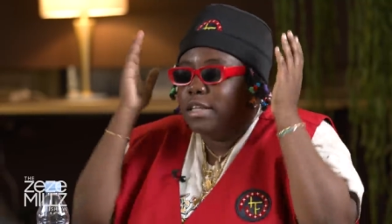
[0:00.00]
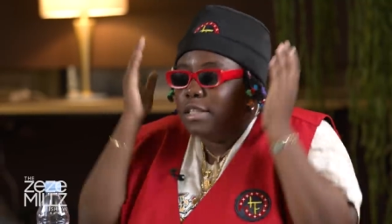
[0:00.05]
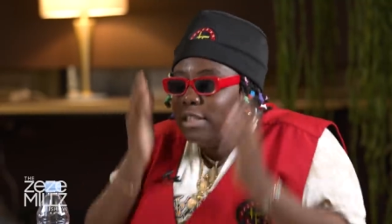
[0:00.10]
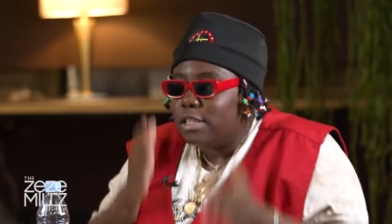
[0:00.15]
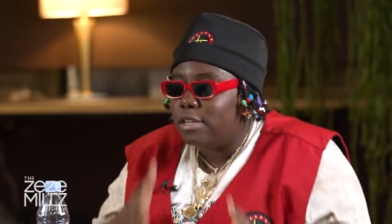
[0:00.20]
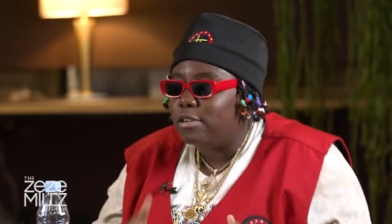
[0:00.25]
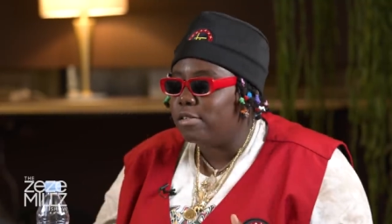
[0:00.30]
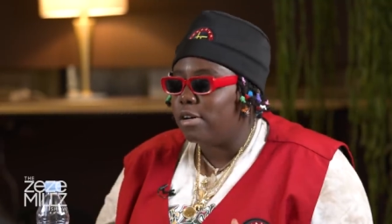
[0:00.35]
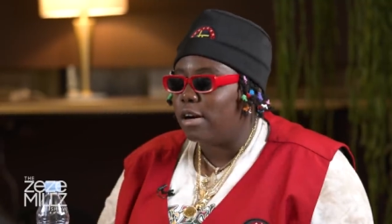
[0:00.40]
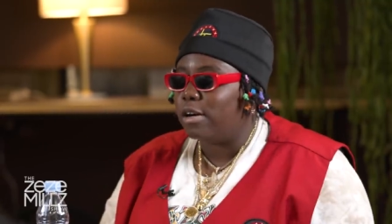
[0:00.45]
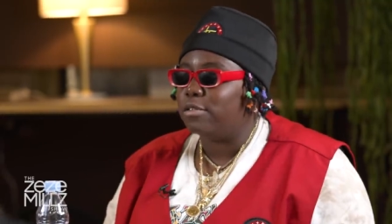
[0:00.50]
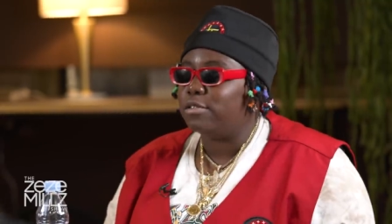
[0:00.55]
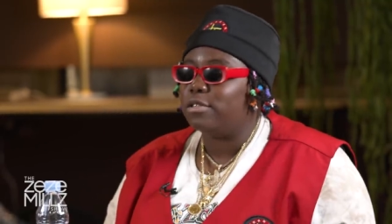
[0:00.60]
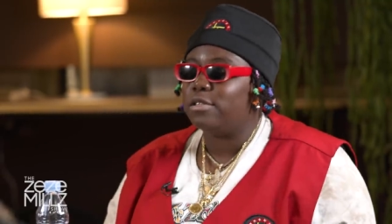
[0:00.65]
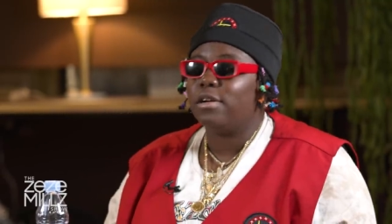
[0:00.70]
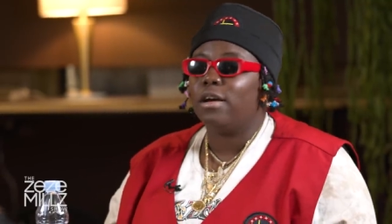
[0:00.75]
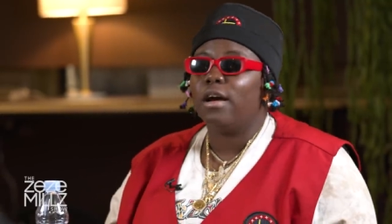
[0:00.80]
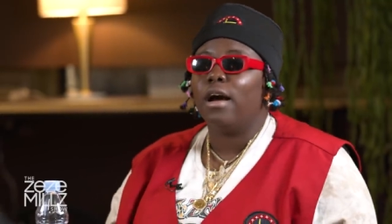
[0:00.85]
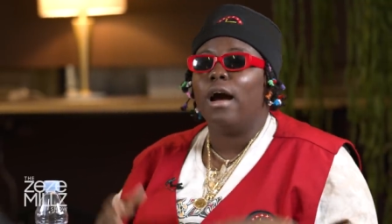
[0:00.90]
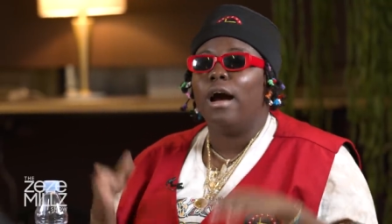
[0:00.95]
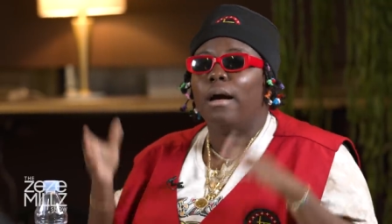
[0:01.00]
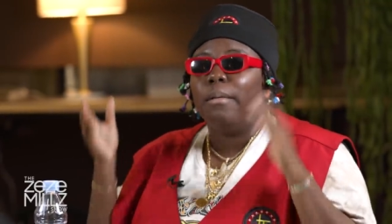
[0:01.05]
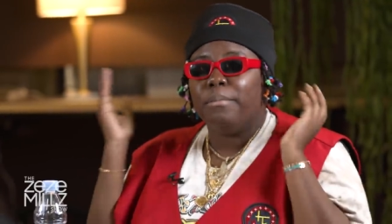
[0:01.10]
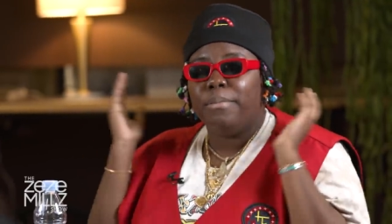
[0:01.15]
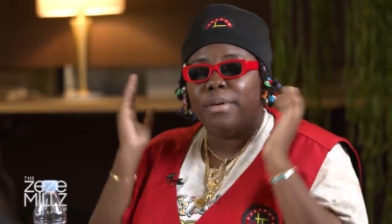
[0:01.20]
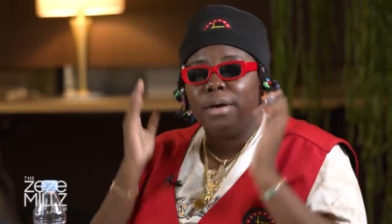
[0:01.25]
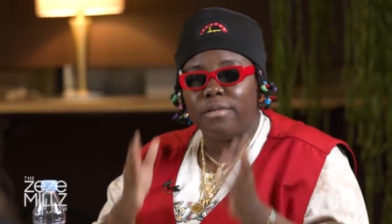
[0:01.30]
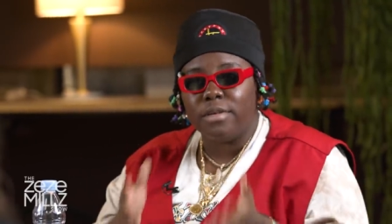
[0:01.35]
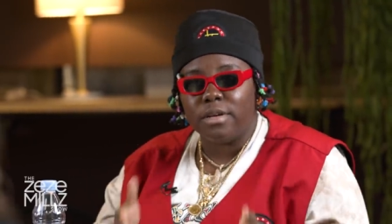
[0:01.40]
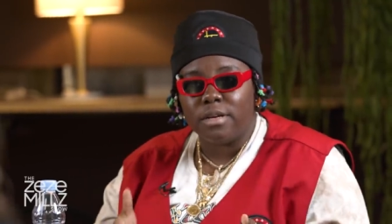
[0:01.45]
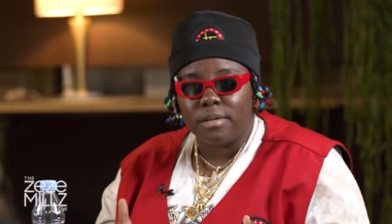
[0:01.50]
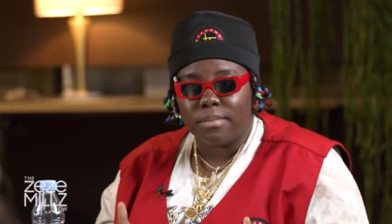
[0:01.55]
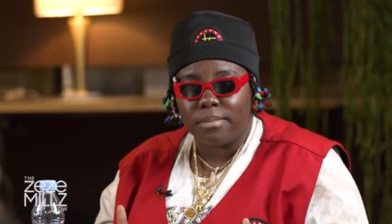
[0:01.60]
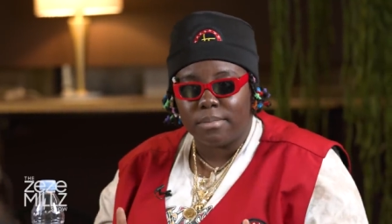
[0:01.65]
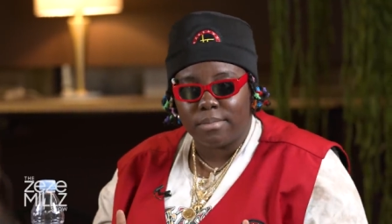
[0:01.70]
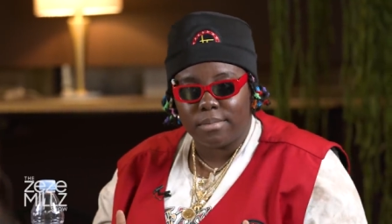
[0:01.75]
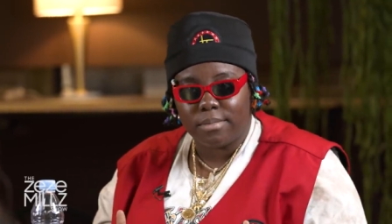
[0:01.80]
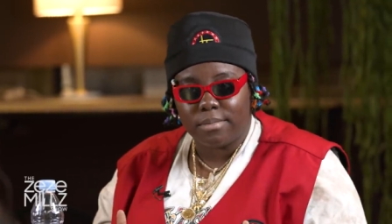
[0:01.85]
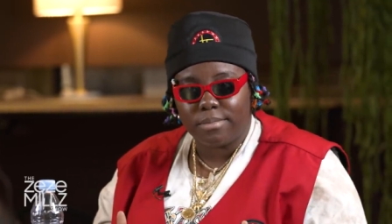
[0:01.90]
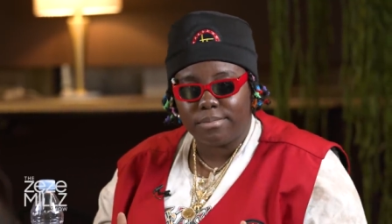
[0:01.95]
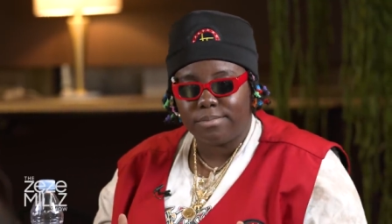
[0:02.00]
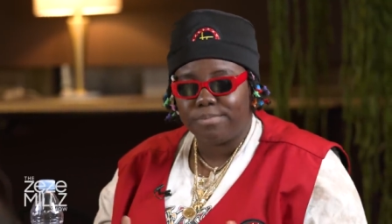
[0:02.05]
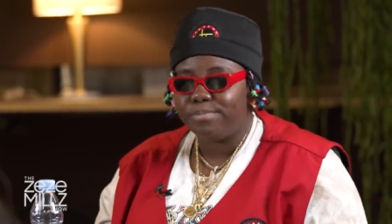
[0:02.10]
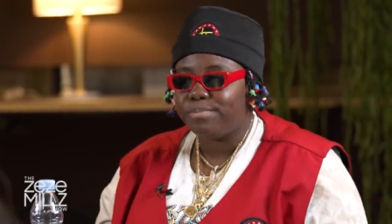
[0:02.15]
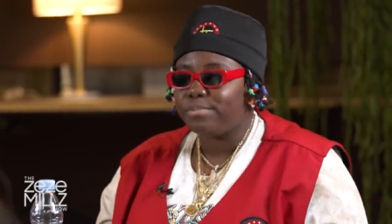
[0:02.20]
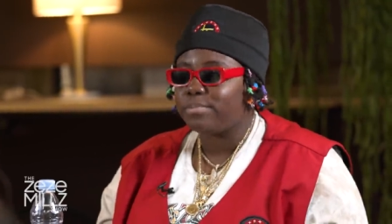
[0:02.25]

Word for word: in the ground and bury him. Yeah.